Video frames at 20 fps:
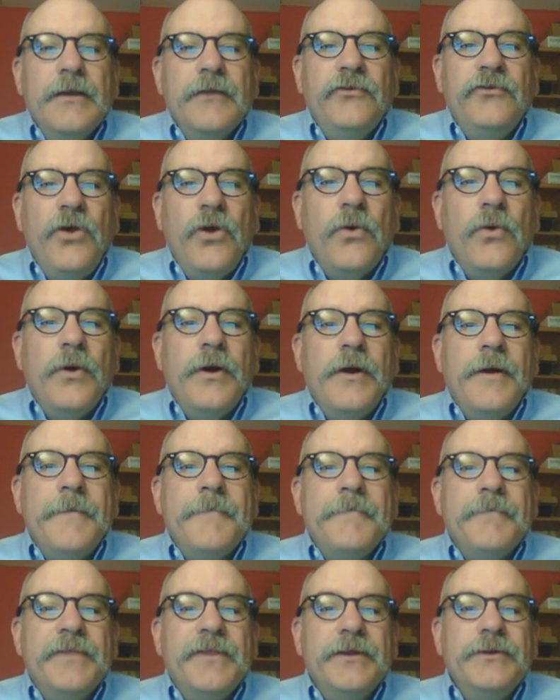so
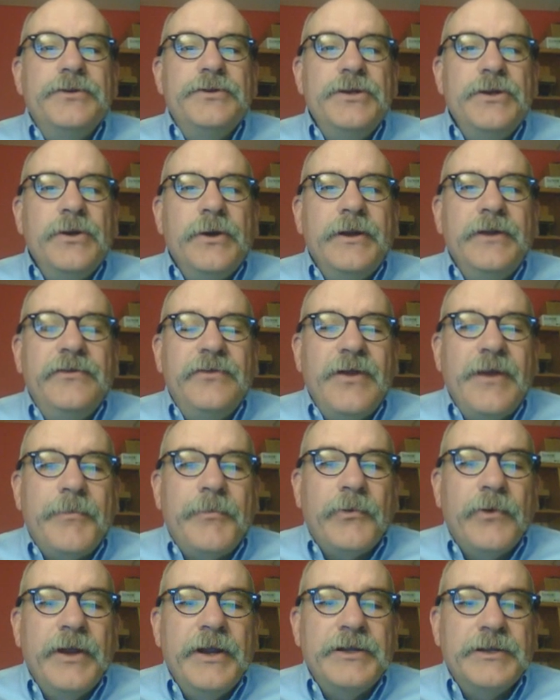the geoid
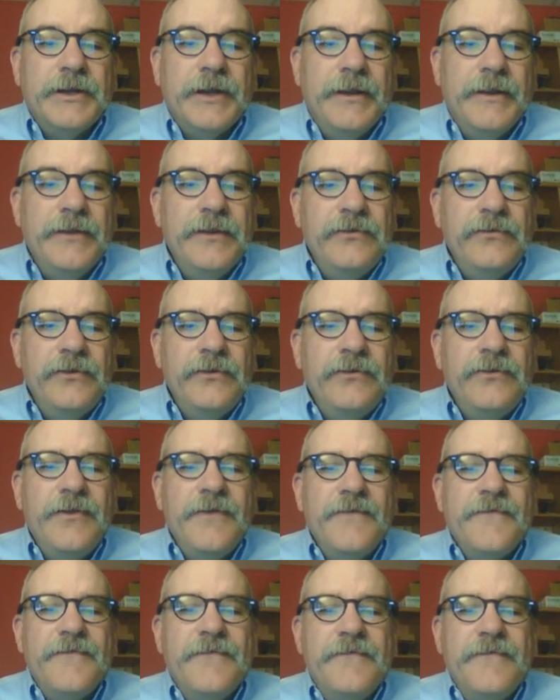separation, and this is
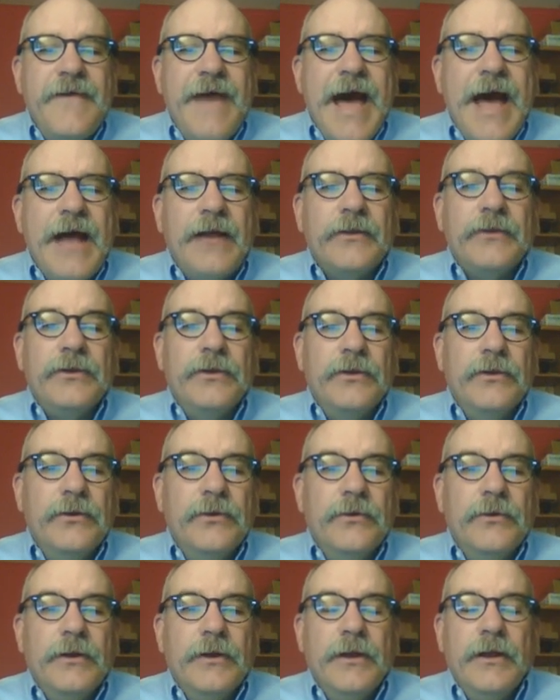the value
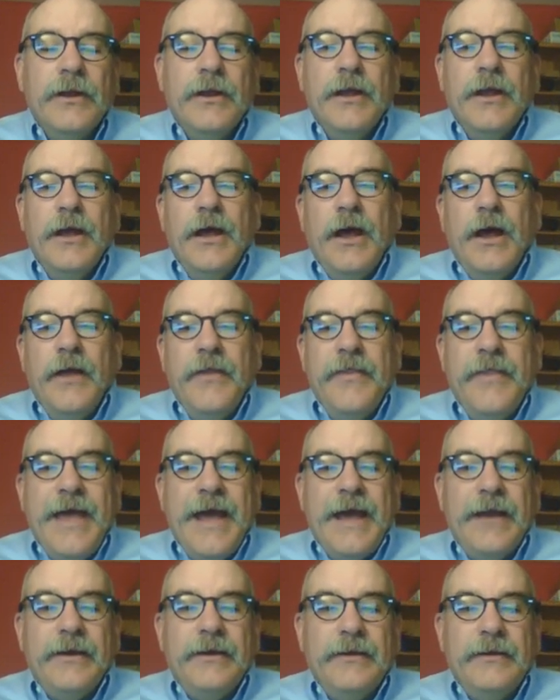
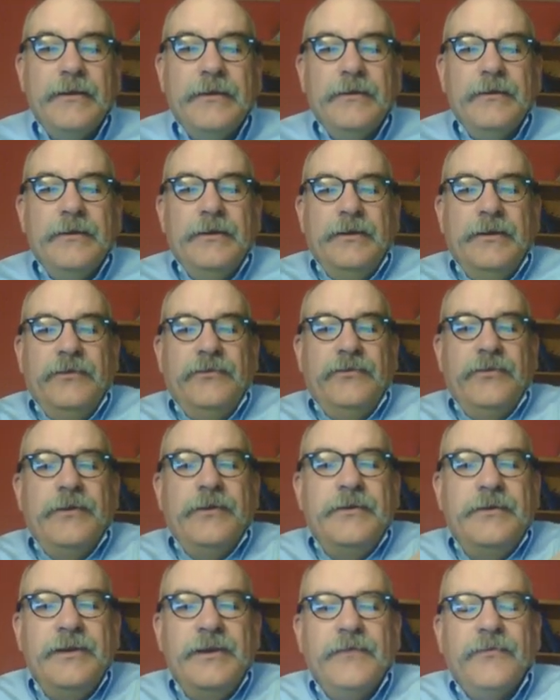that is the
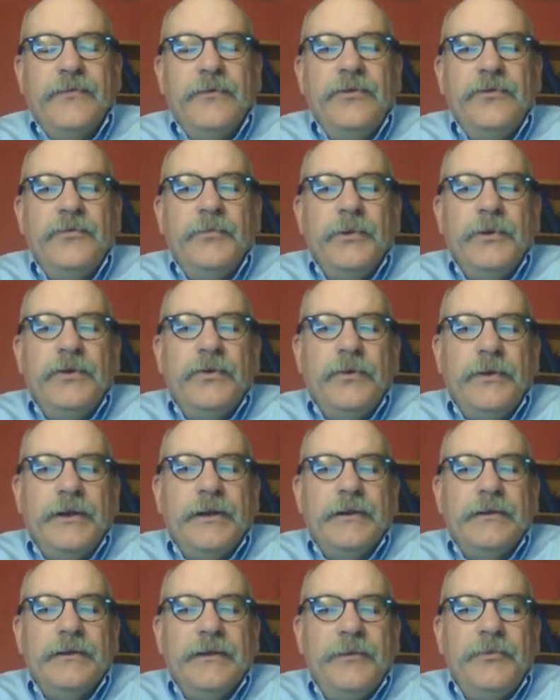difference between
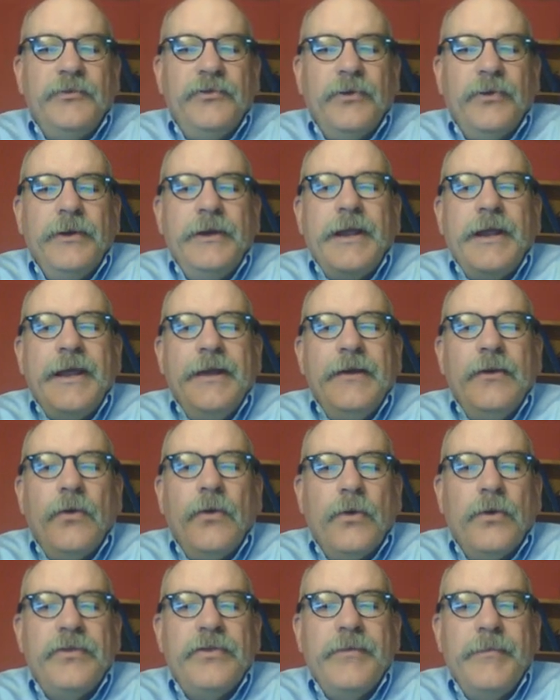ellipsoid and
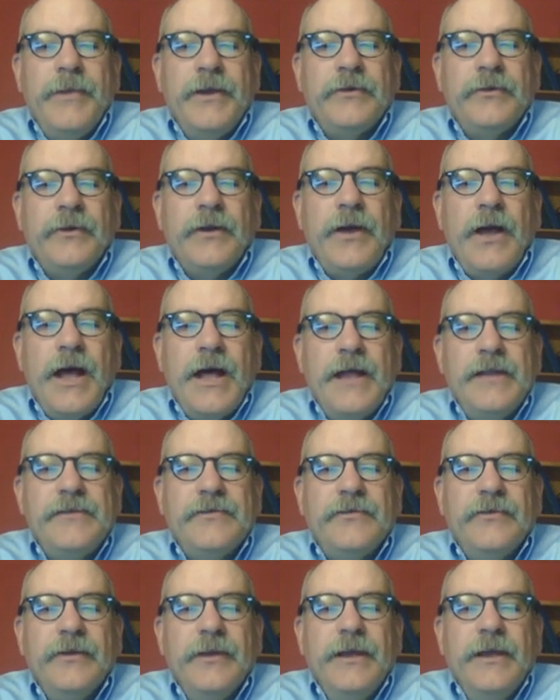orthometric
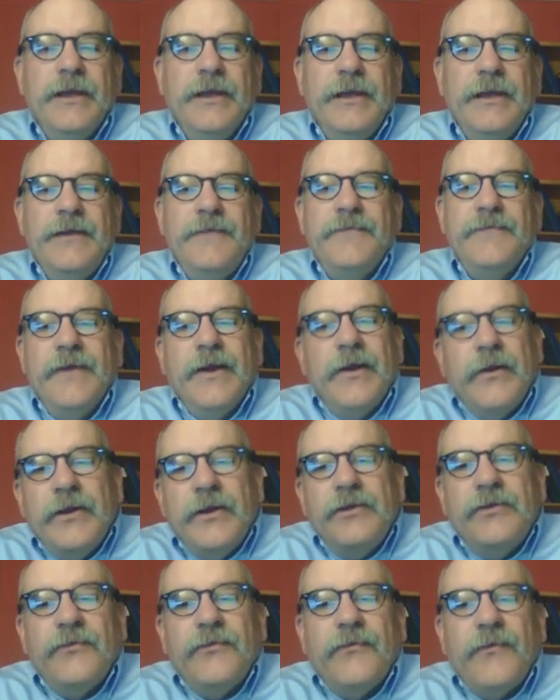heights it
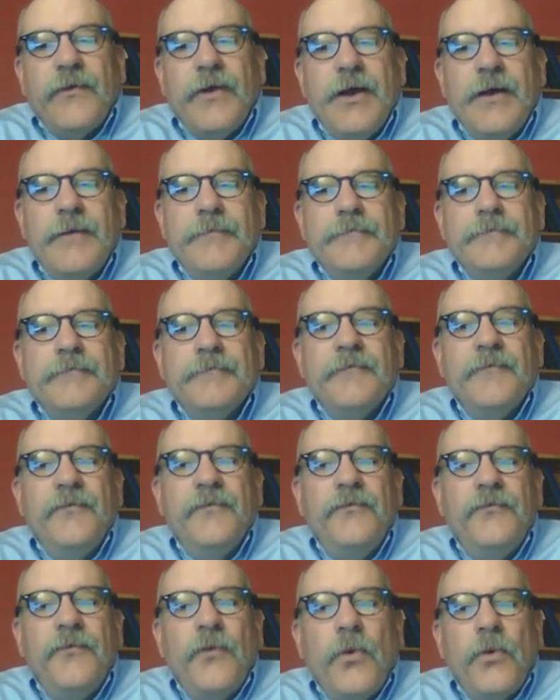varies from
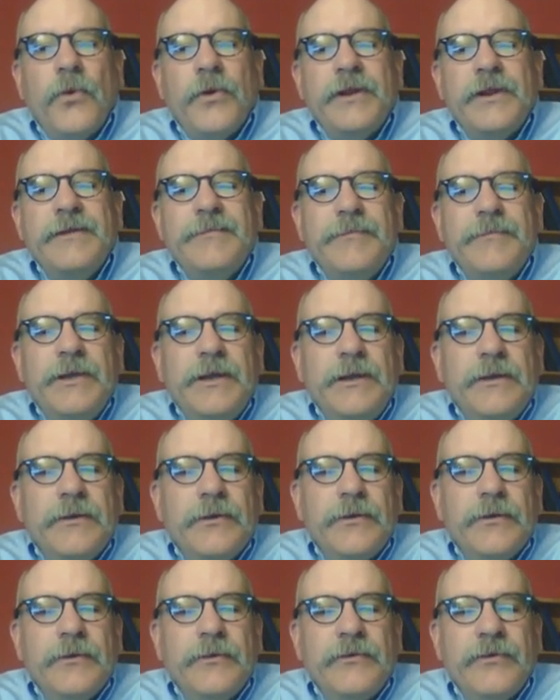40
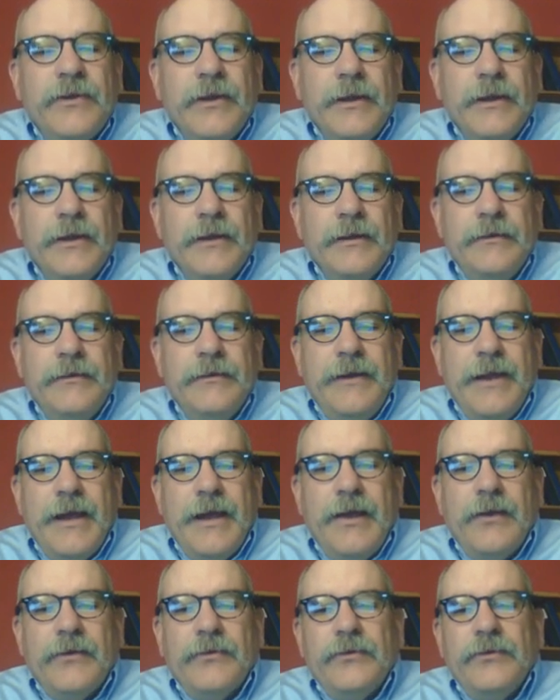meters
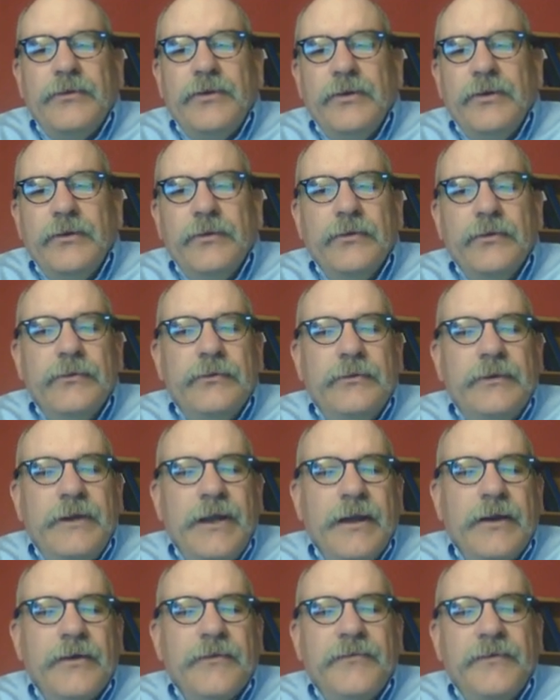down to
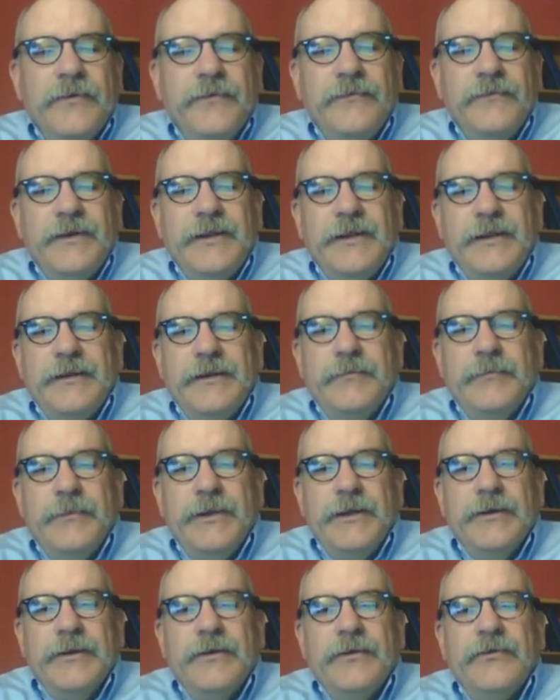10 or 15
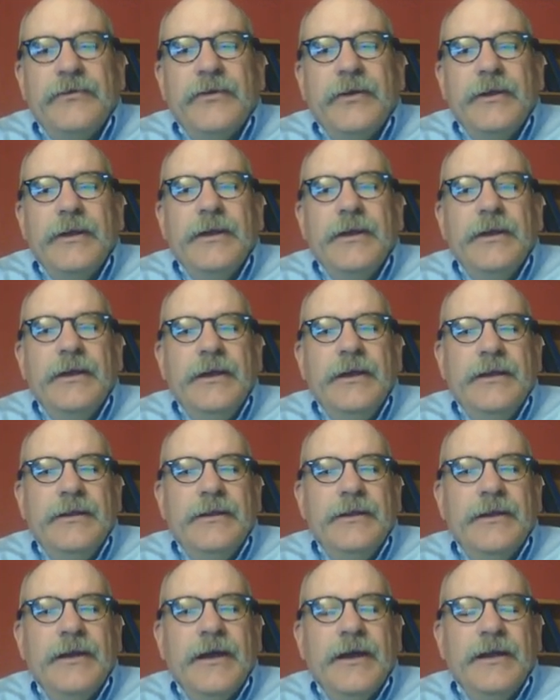meters
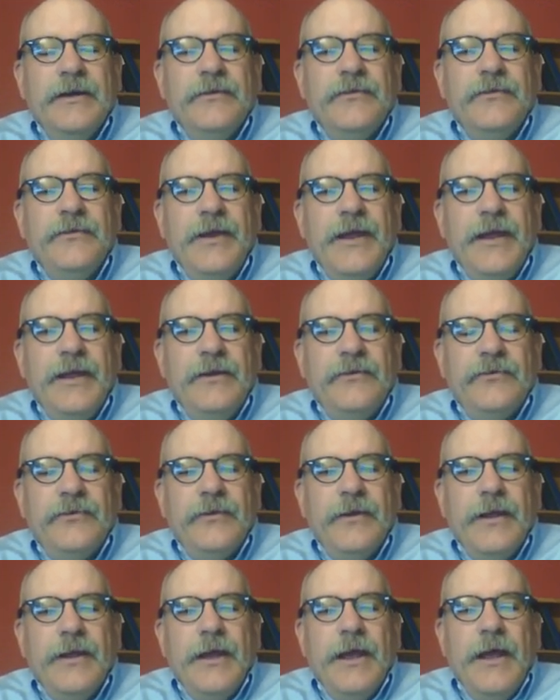in the United States.